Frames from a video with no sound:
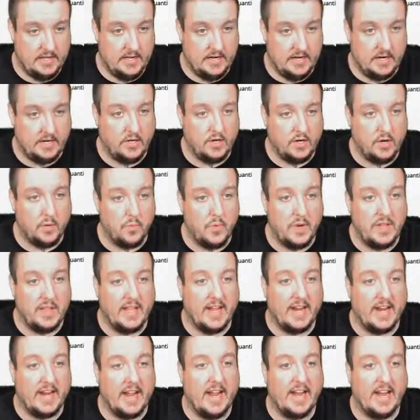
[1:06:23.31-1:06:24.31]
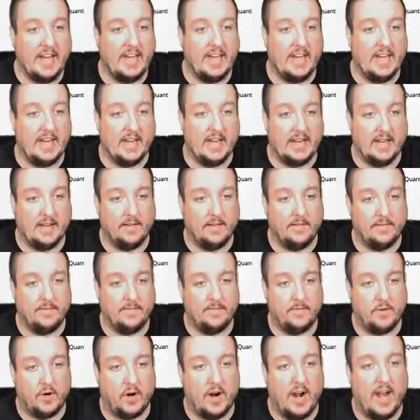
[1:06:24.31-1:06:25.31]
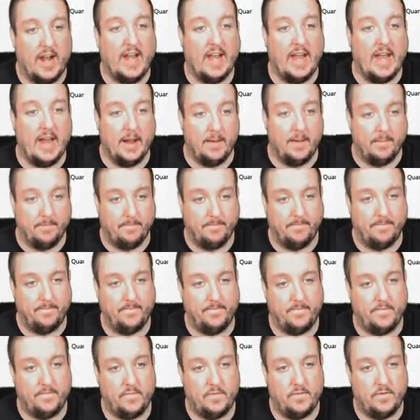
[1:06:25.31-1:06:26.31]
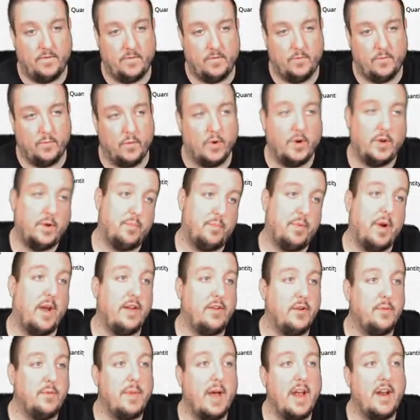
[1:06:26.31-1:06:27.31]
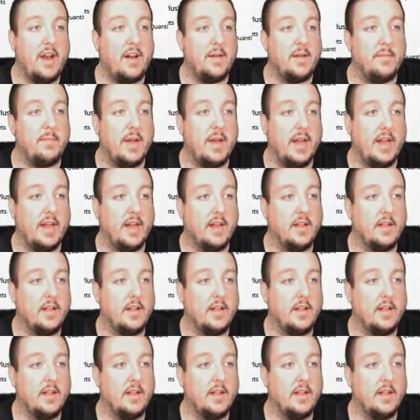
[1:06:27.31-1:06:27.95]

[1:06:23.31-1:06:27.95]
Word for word: And you can win like I can, or I am, or you can probably do better than me.